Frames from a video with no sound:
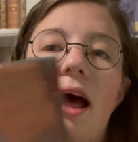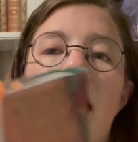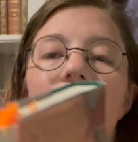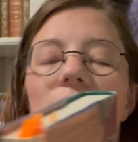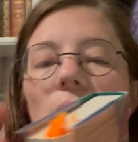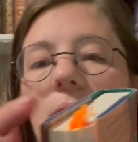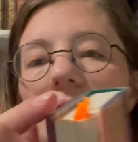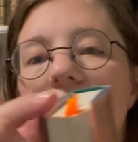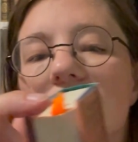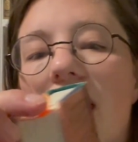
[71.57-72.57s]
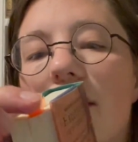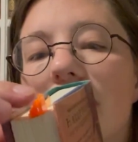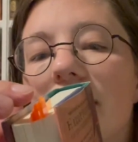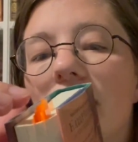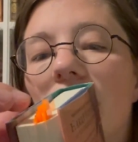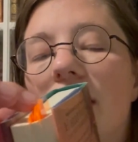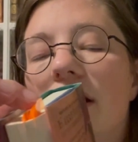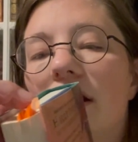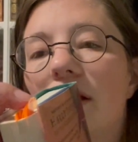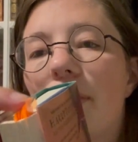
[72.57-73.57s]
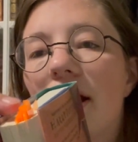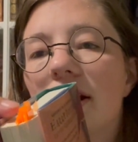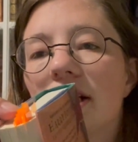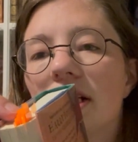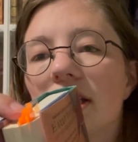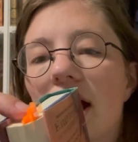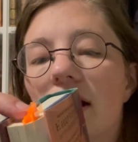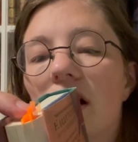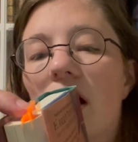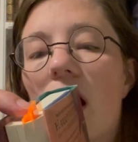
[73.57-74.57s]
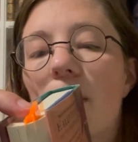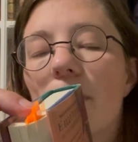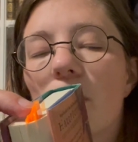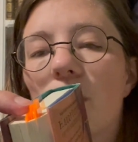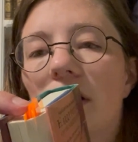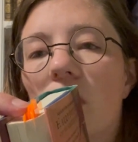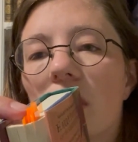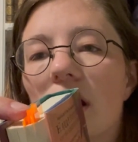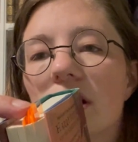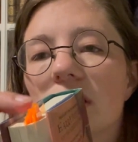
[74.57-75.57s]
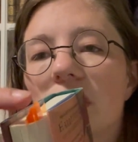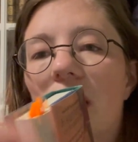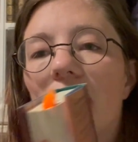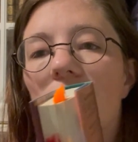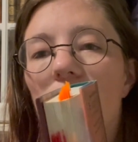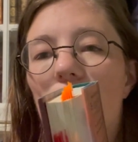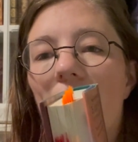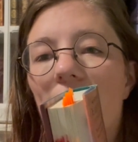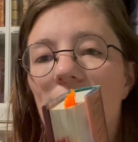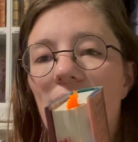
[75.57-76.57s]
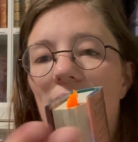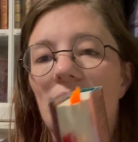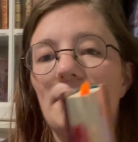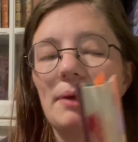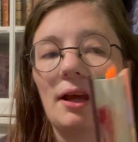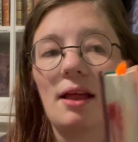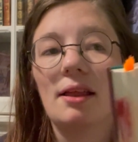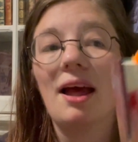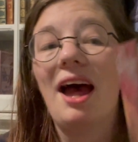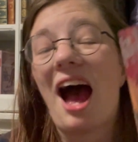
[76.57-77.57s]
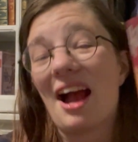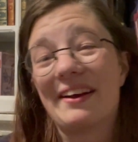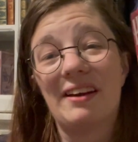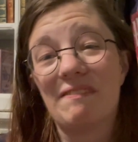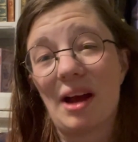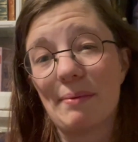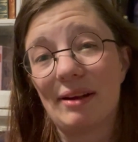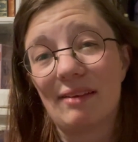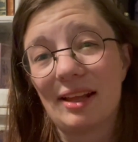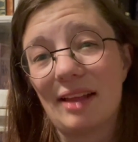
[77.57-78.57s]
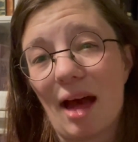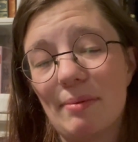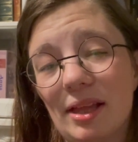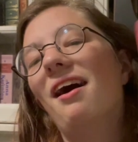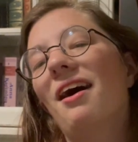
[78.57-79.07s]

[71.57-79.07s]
and so I was just tabbing the pages at the top with orange so that I could go back and fix it because I couldn't find my red tabbies.